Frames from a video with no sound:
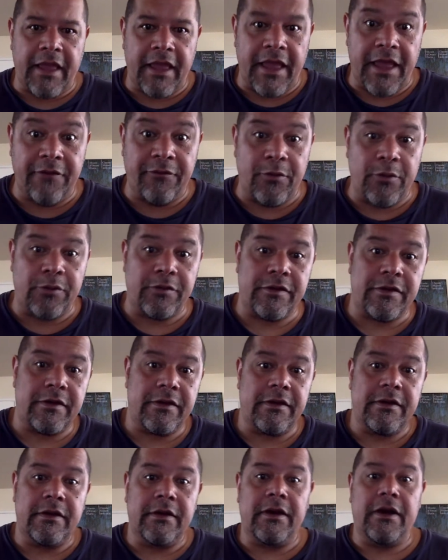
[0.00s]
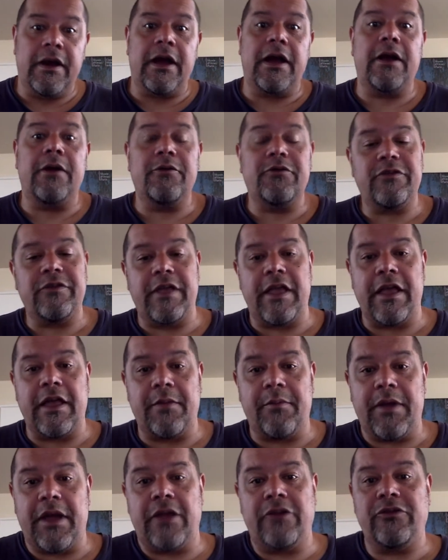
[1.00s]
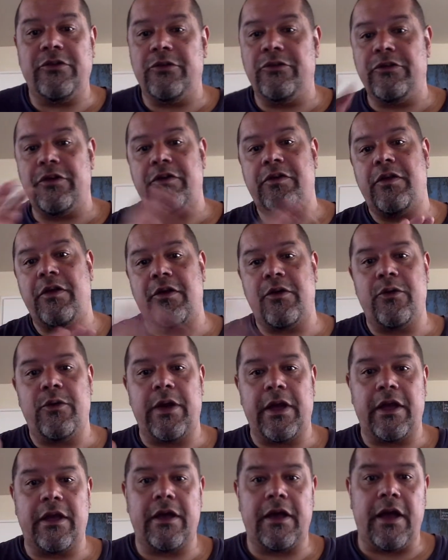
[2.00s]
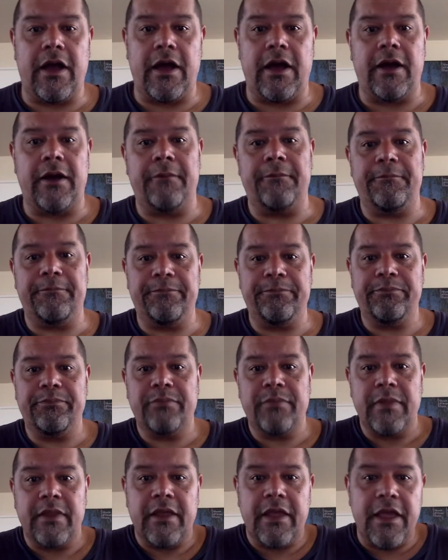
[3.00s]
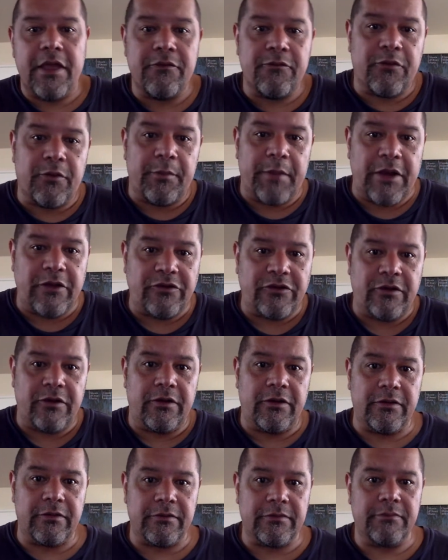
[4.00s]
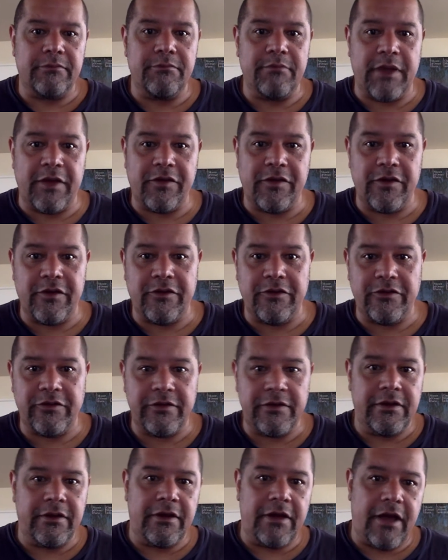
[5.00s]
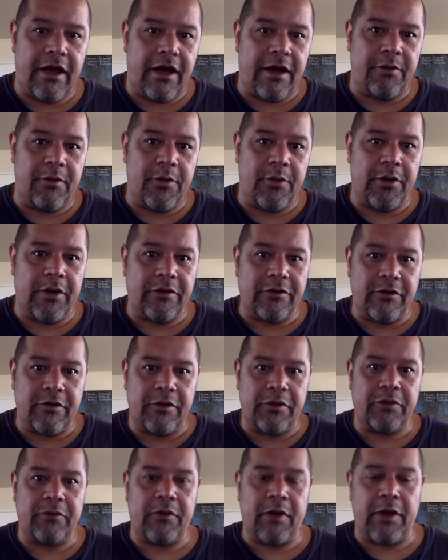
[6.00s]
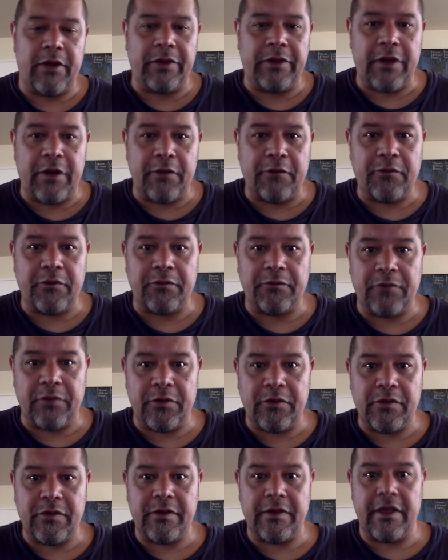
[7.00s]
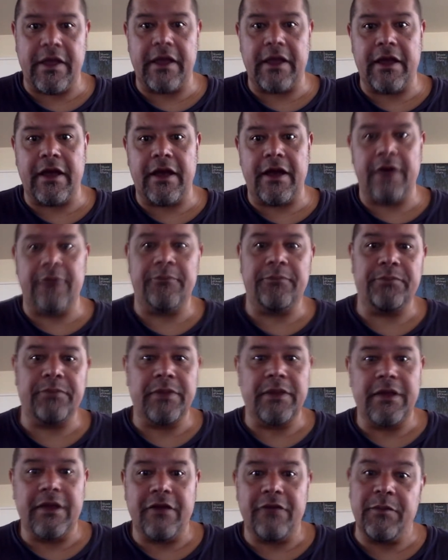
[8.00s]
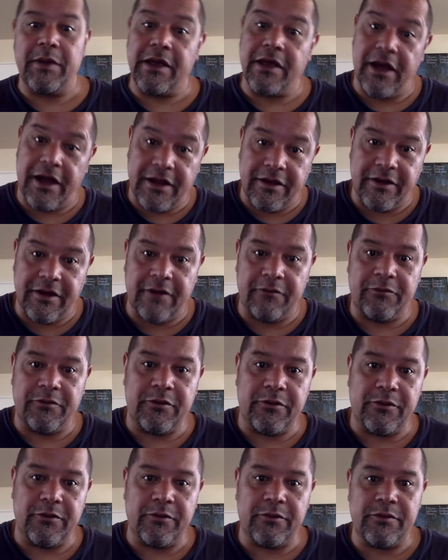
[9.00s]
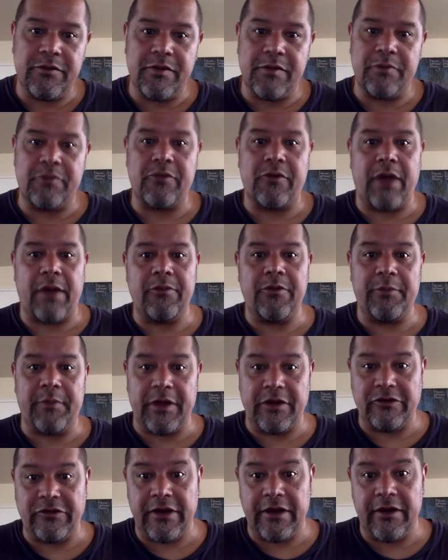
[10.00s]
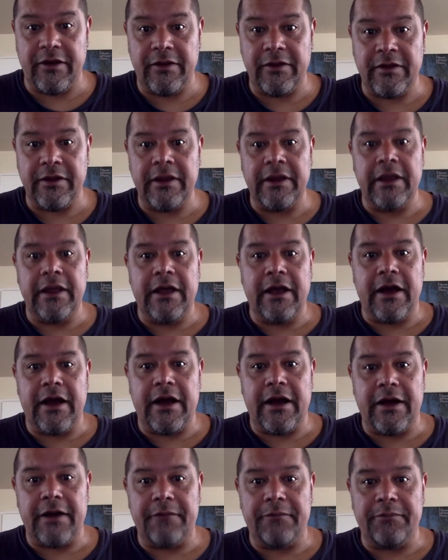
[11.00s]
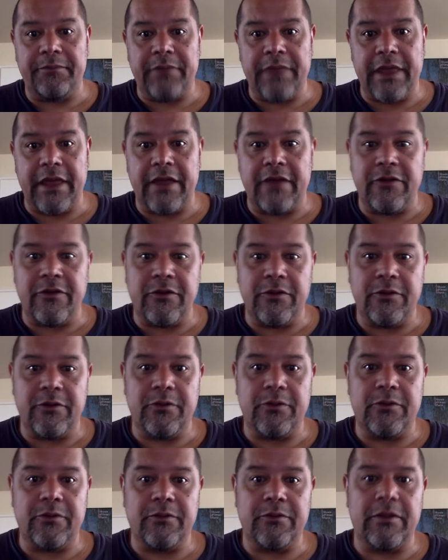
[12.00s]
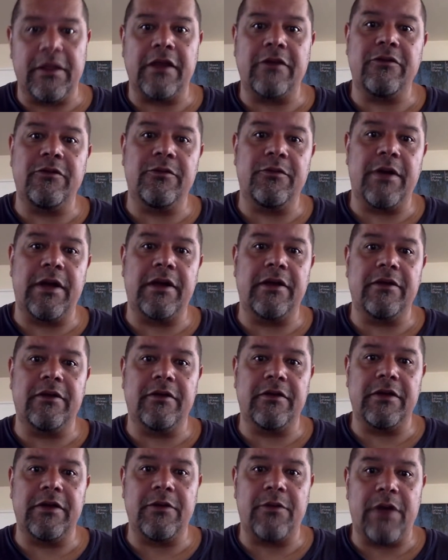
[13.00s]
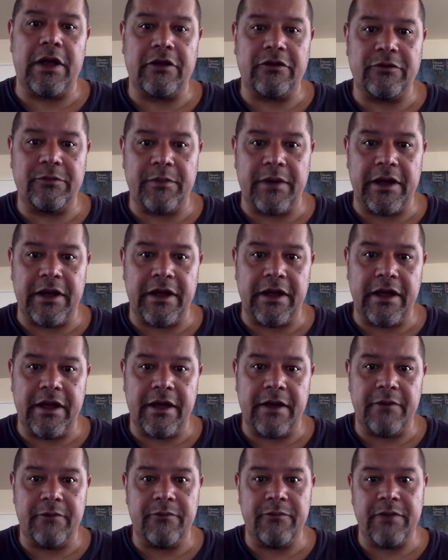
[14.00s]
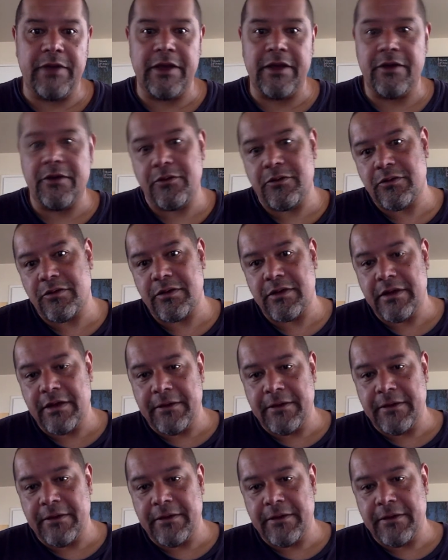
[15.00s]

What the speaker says: Hey folks, Snake coming at you. Just a quick informational message I wanted to throw out there for folks that have been kind enough to subscribe to my channel and who like to regularly watch my videos,